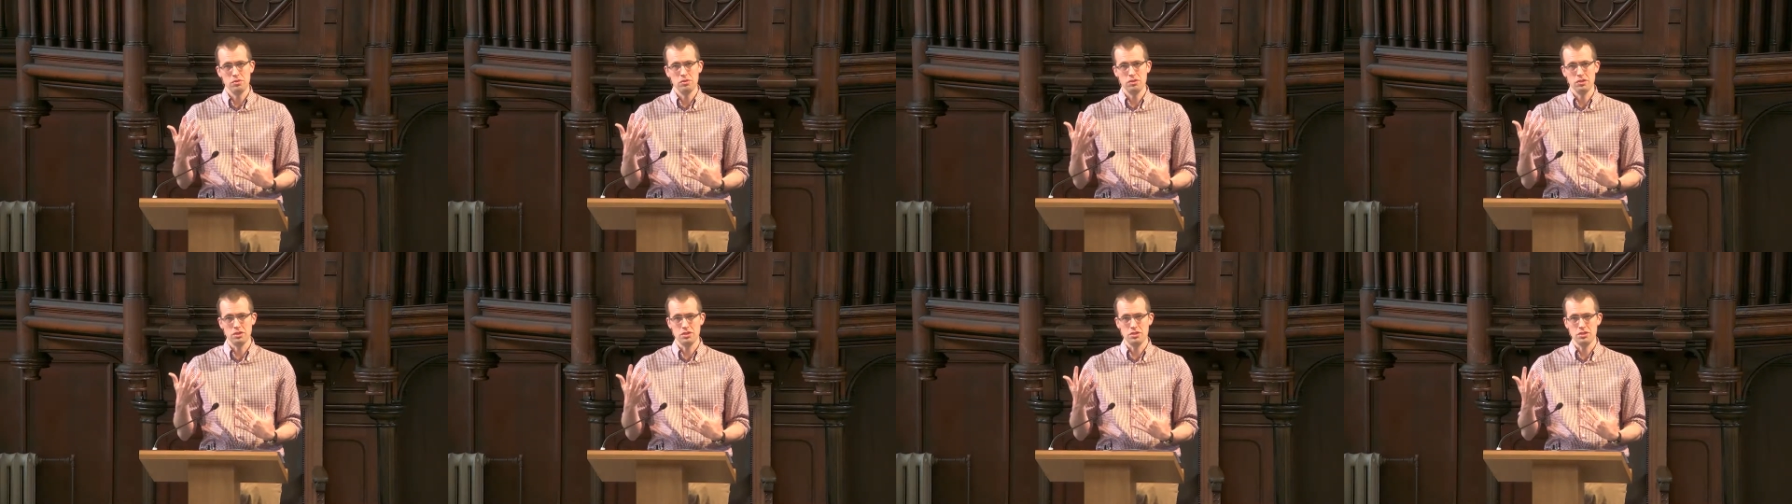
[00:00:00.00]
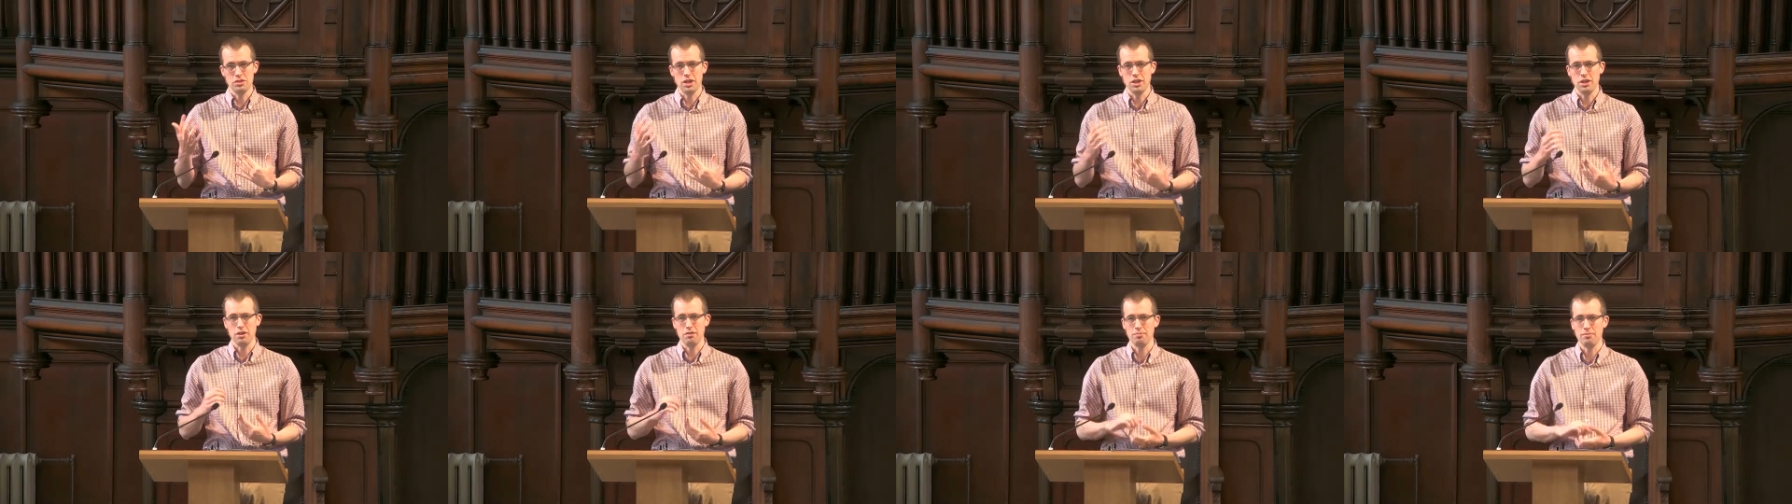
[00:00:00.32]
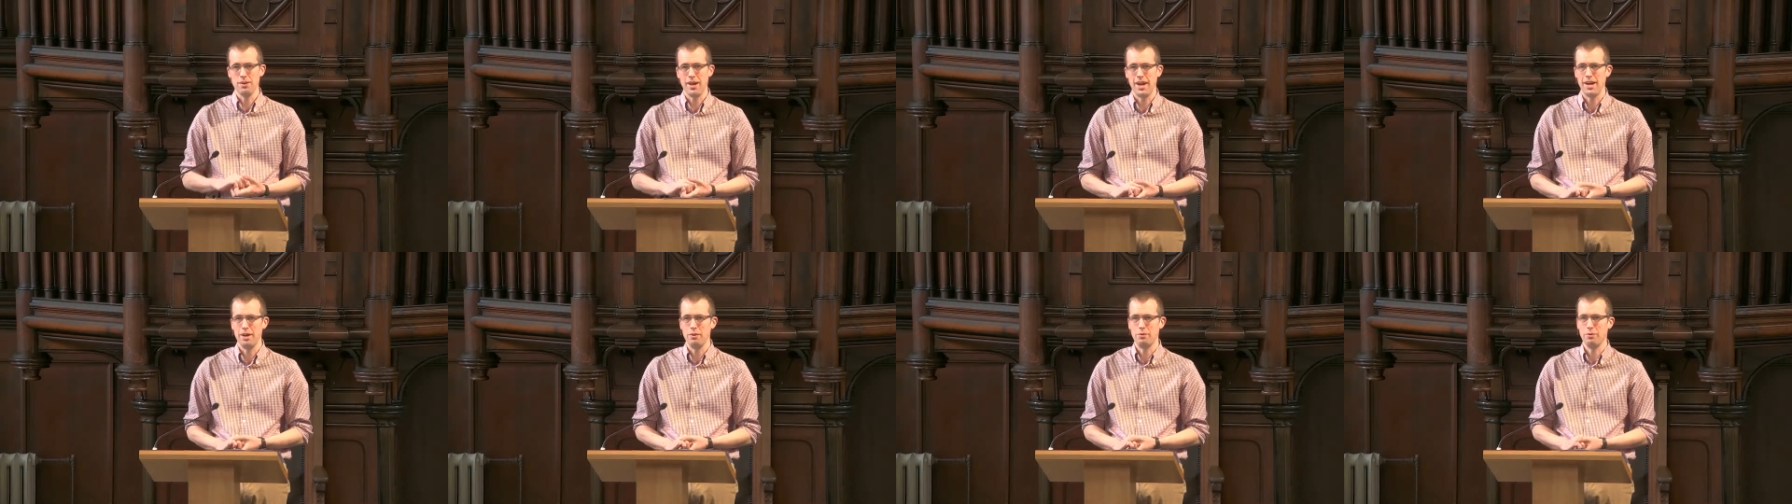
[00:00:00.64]
The Son of
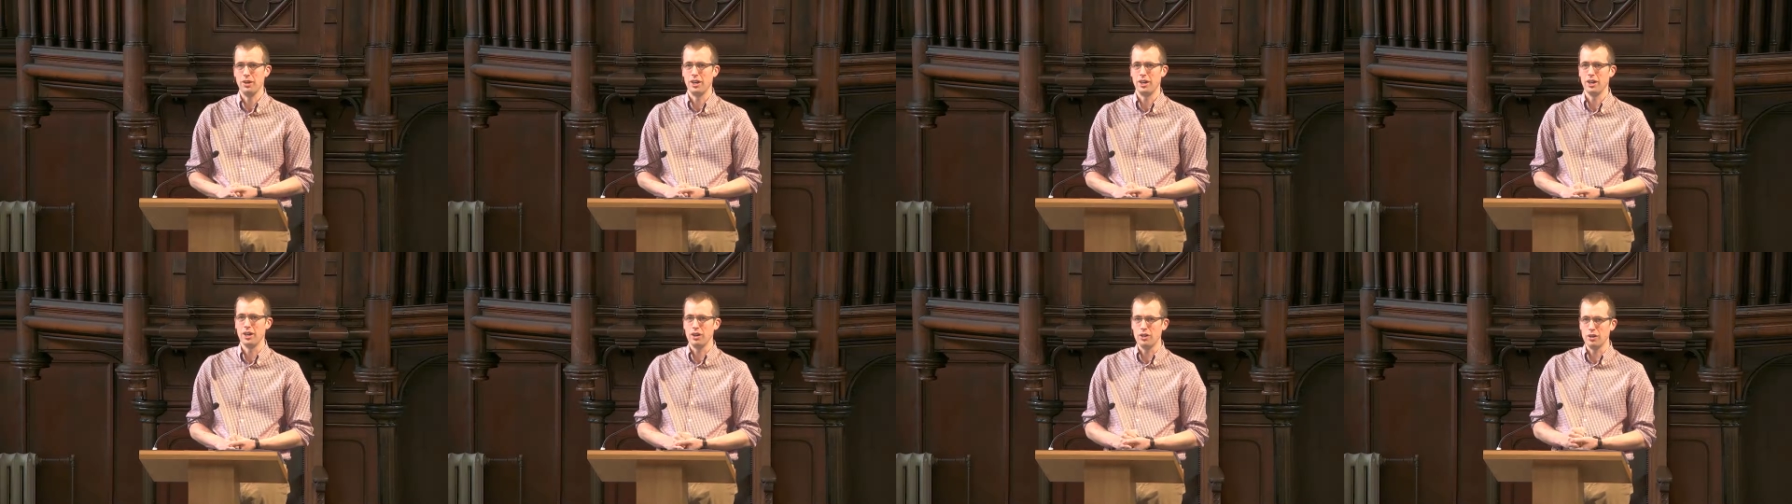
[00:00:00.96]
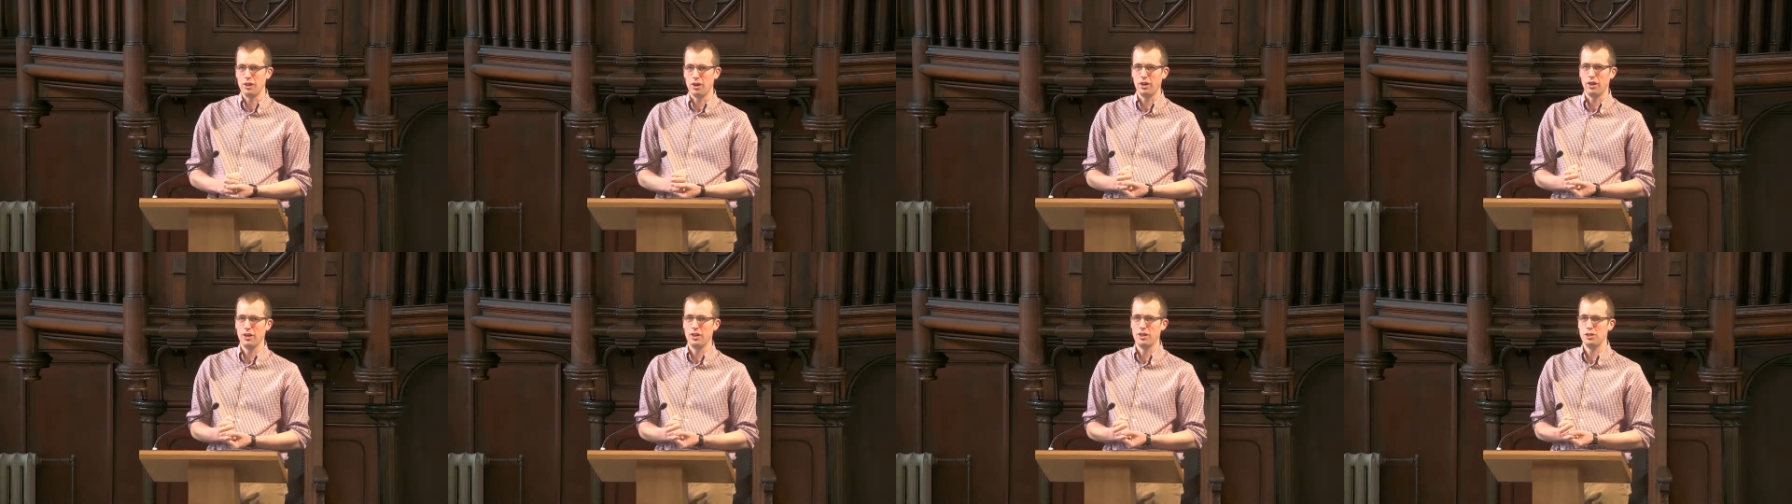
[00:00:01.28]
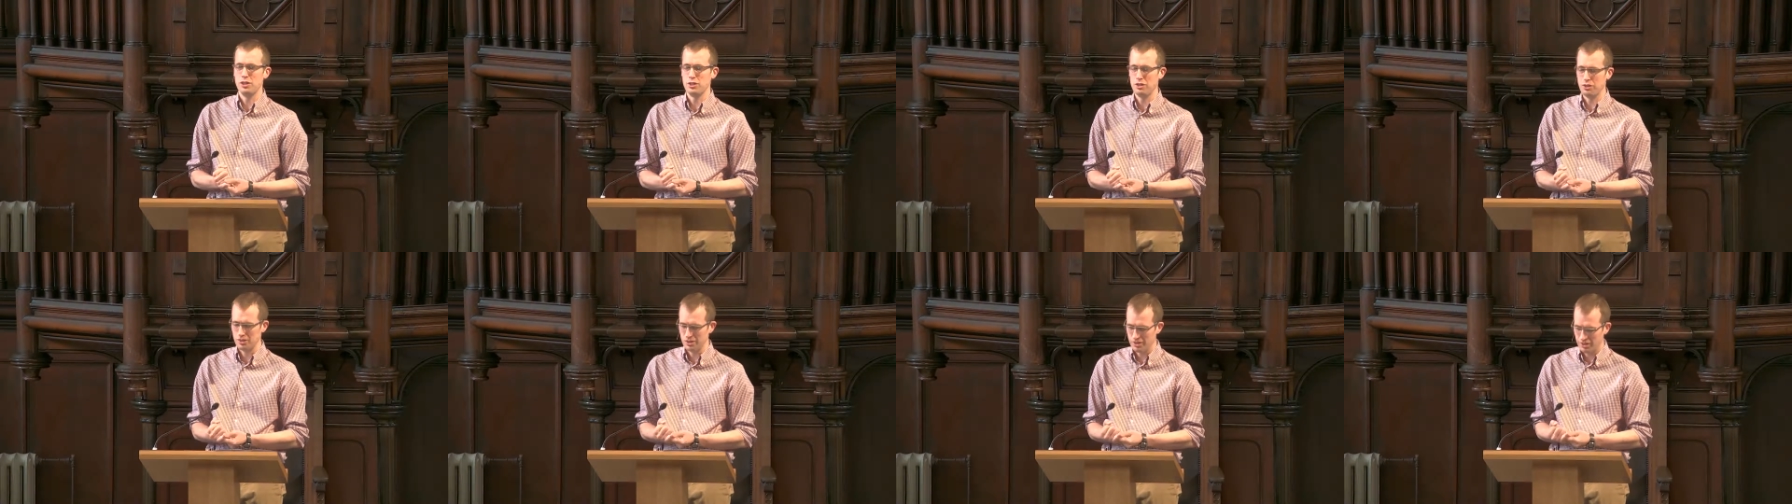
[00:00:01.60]
Man will
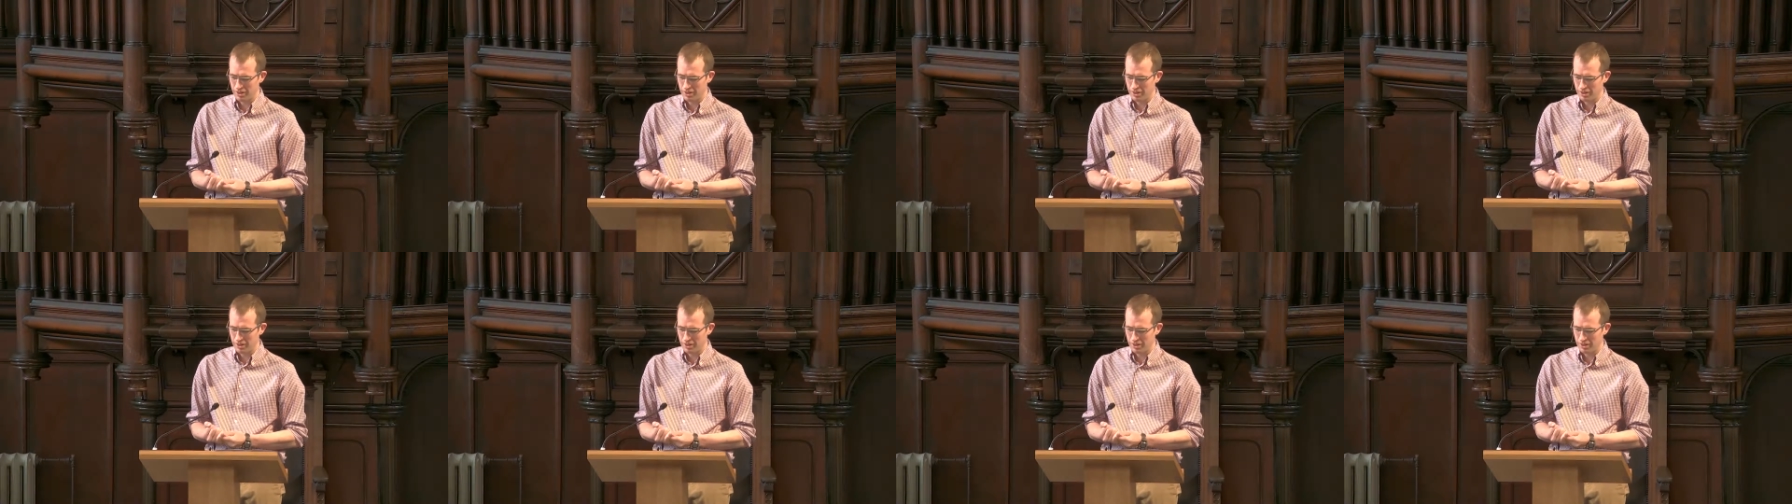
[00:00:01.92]
acknowledge you